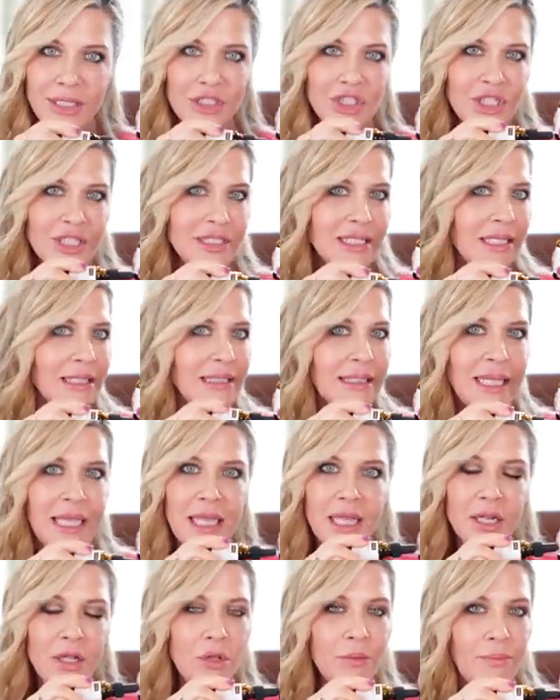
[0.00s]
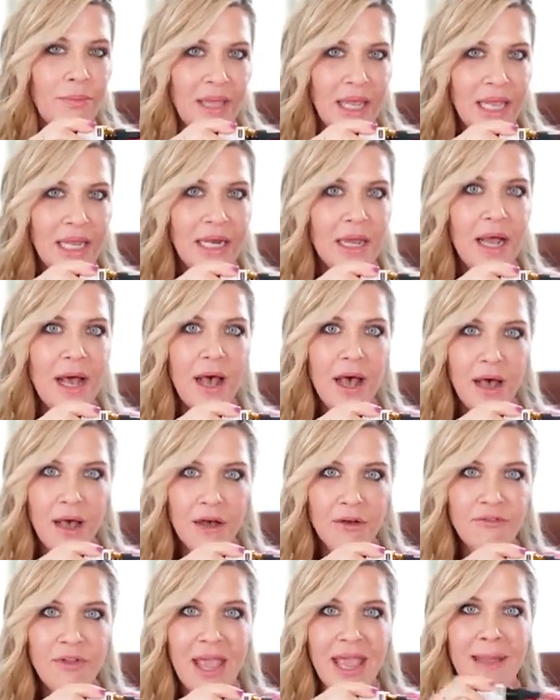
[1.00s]
is just a little bit
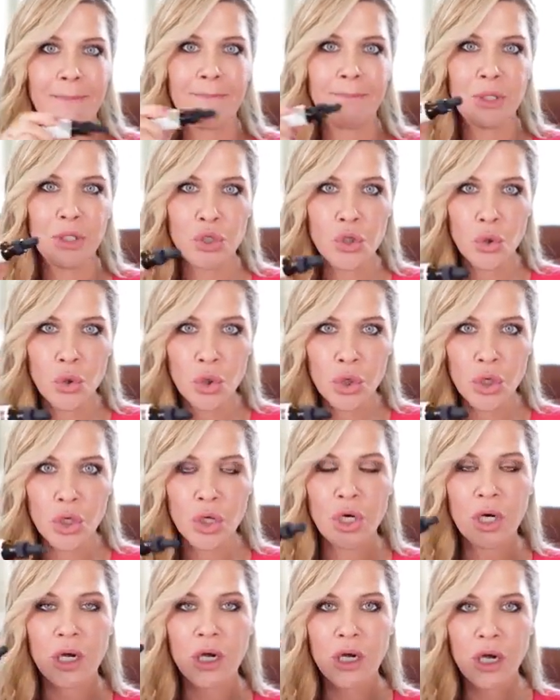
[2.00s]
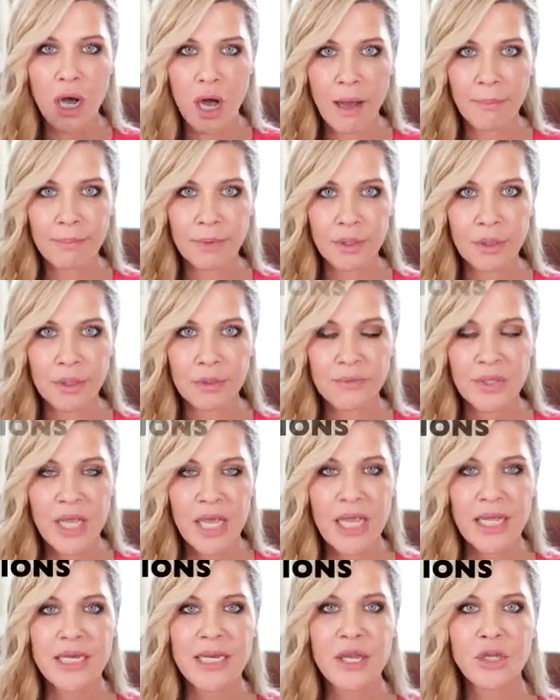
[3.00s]
of a pure copper.
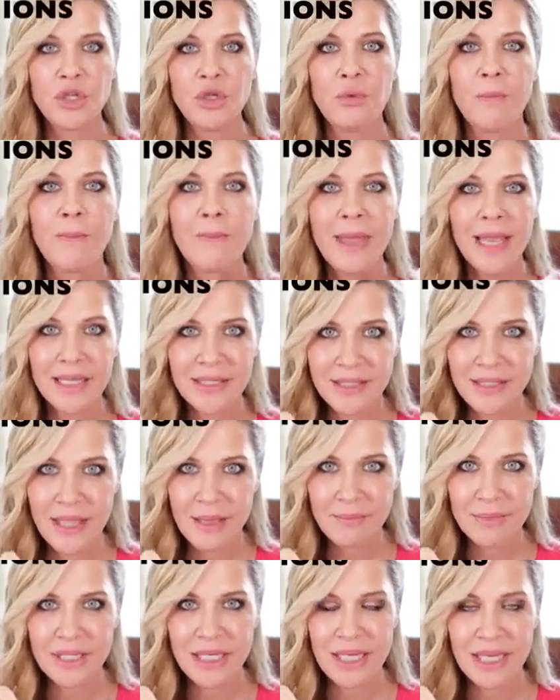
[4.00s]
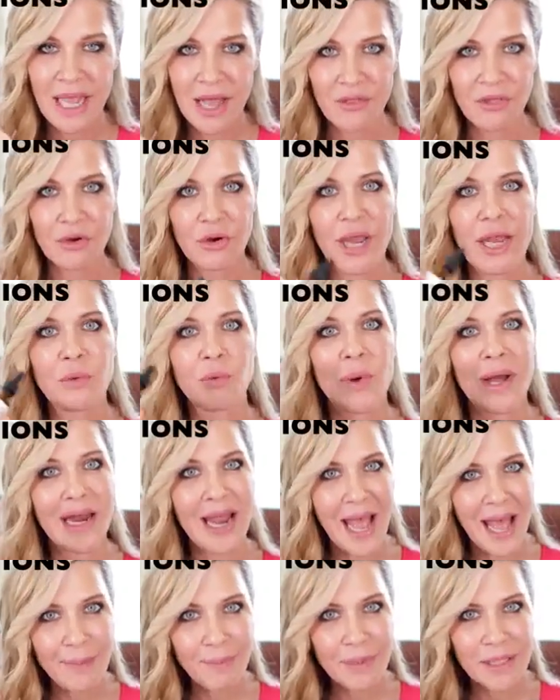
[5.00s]
Now you mix them together and what
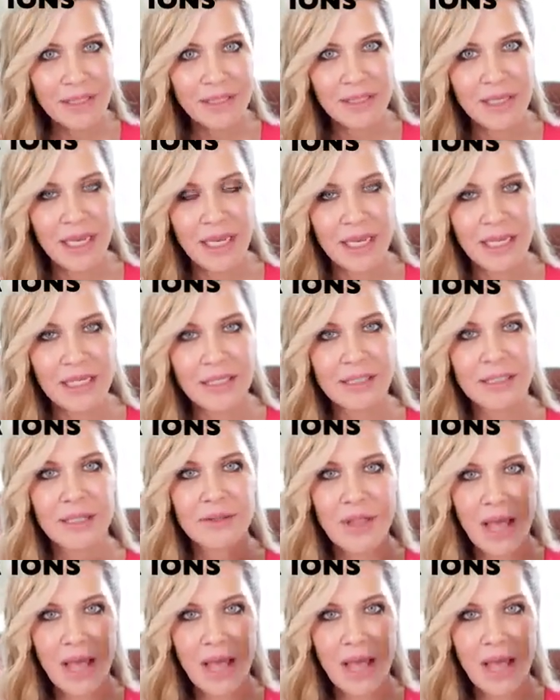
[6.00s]
happens is